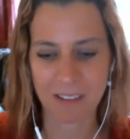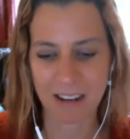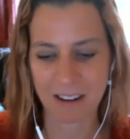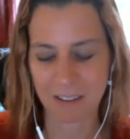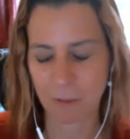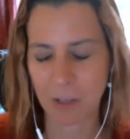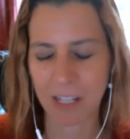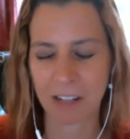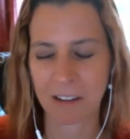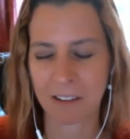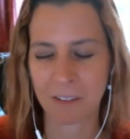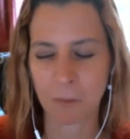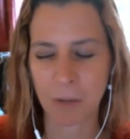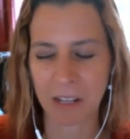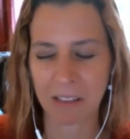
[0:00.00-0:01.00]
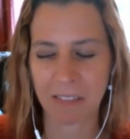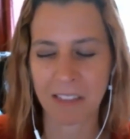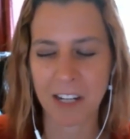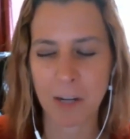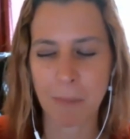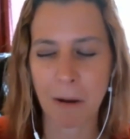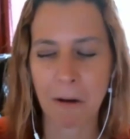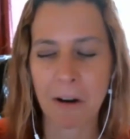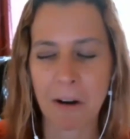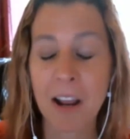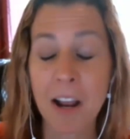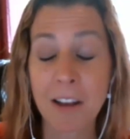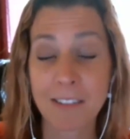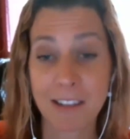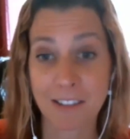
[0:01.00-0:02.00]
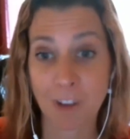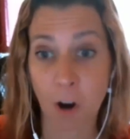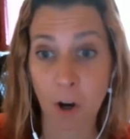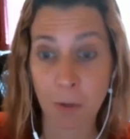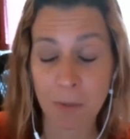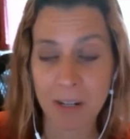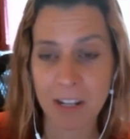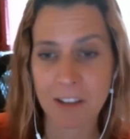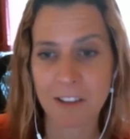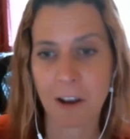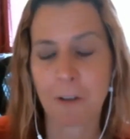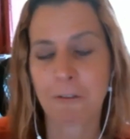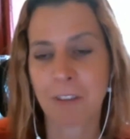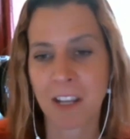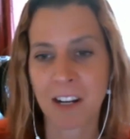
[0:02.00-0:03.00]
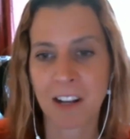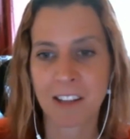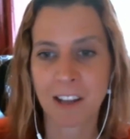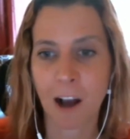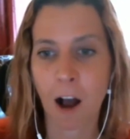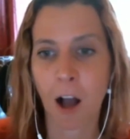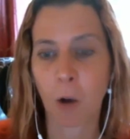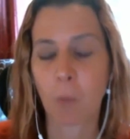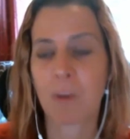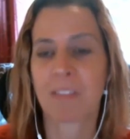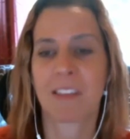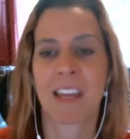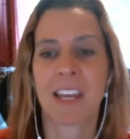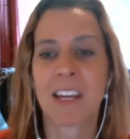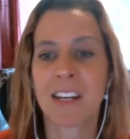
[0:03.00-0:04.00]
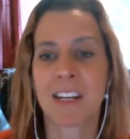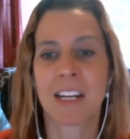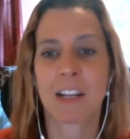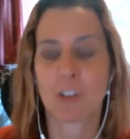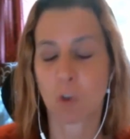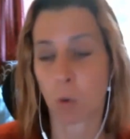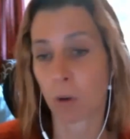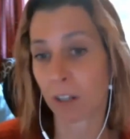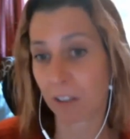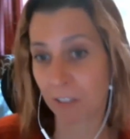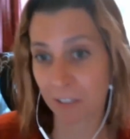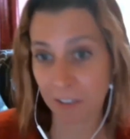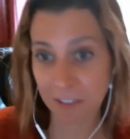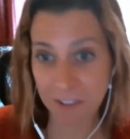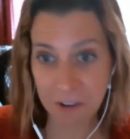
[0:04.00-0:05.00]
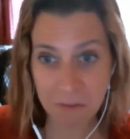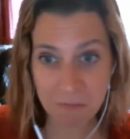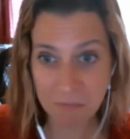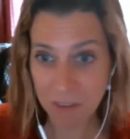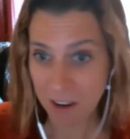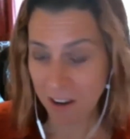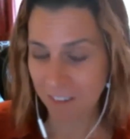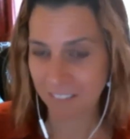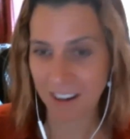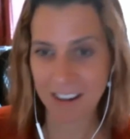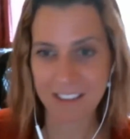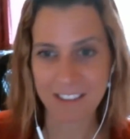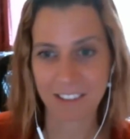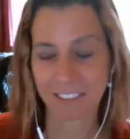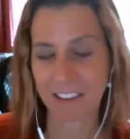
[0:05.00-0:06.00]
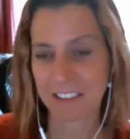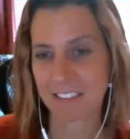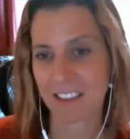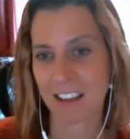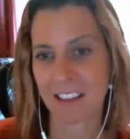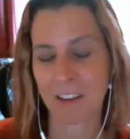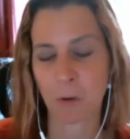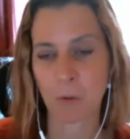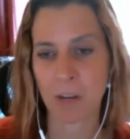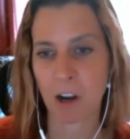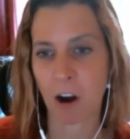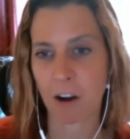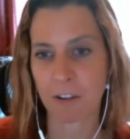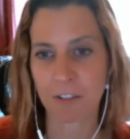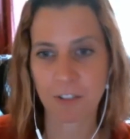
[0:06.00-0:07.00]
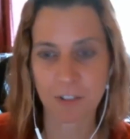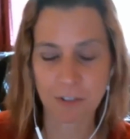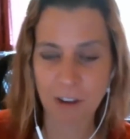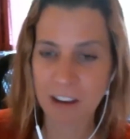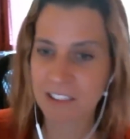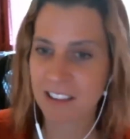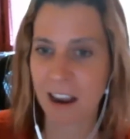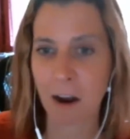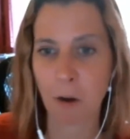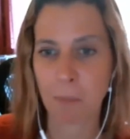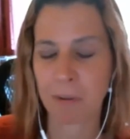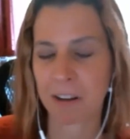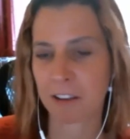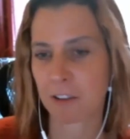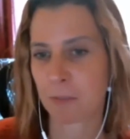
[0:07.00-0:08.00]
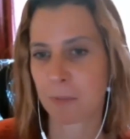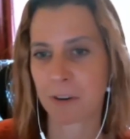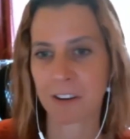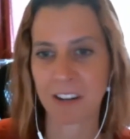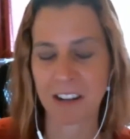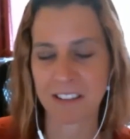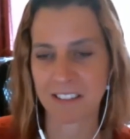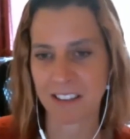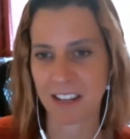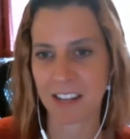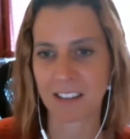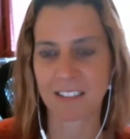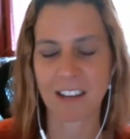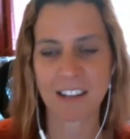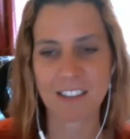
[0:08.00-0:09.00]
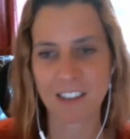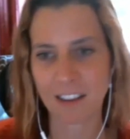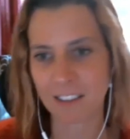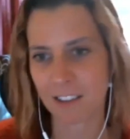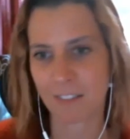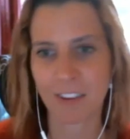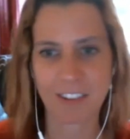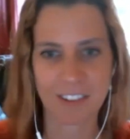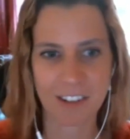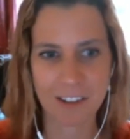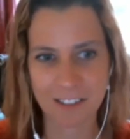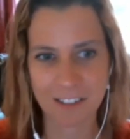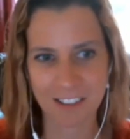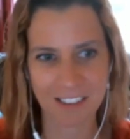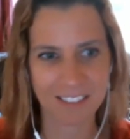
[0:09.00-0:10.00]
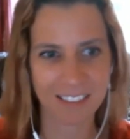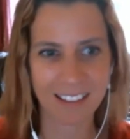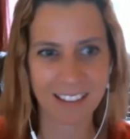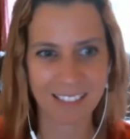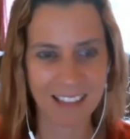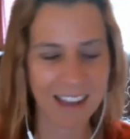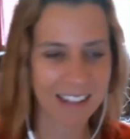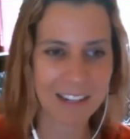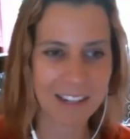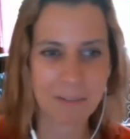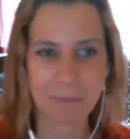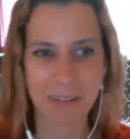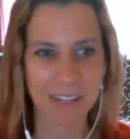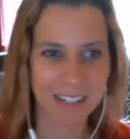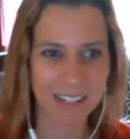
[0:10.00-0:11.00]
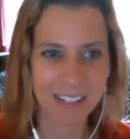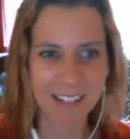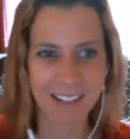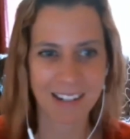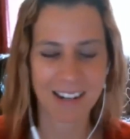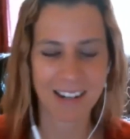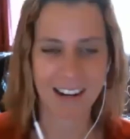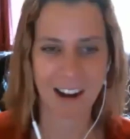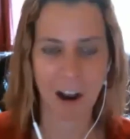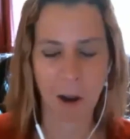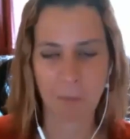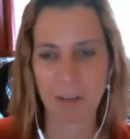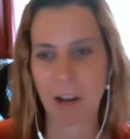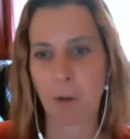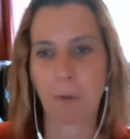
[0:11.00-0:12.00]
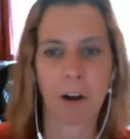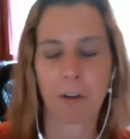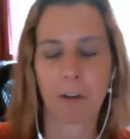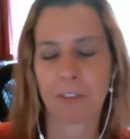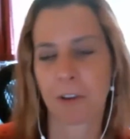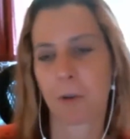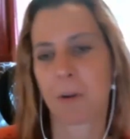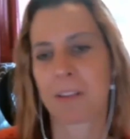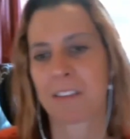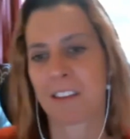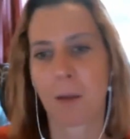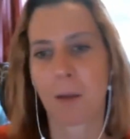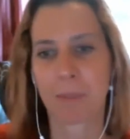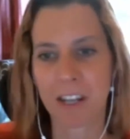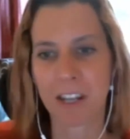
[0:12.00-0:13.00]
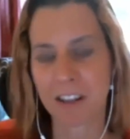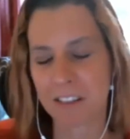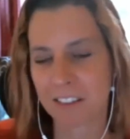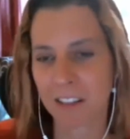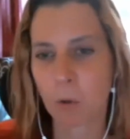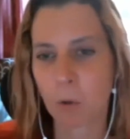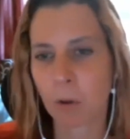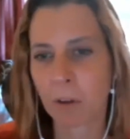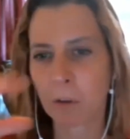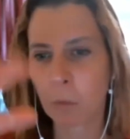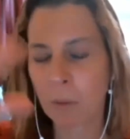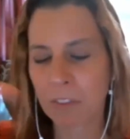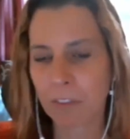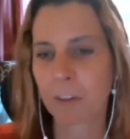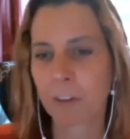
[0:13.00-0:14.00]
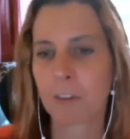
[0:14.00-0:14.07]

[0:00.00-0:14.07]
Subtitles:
we can think about disharmonies of yin and yang within each organ system, right? So let's say that we are stressed out but experiencing digestive issues. It's like that can be, but also insomnia. It's like, well, let's look at